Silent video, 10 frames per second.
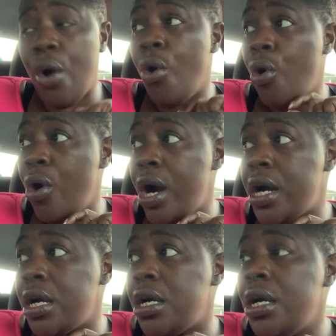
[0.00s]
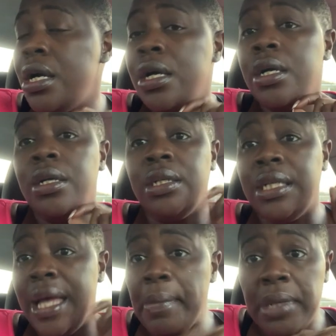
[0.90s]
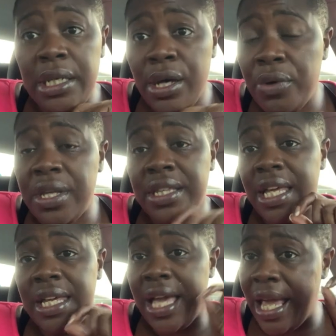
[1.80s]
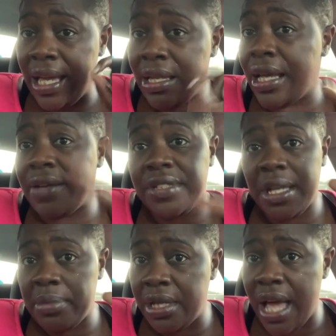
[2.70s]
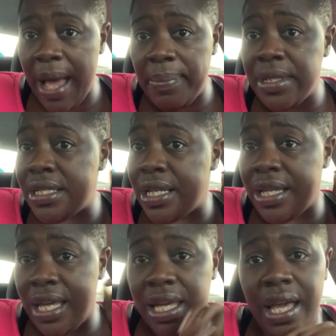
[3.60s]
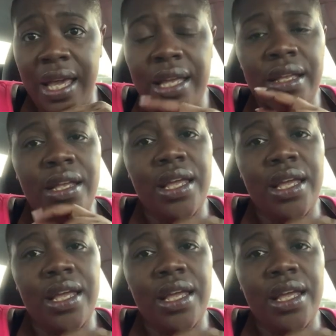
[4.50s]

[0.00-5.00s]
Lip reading: or let me know that they can't, like if something happens and they can't,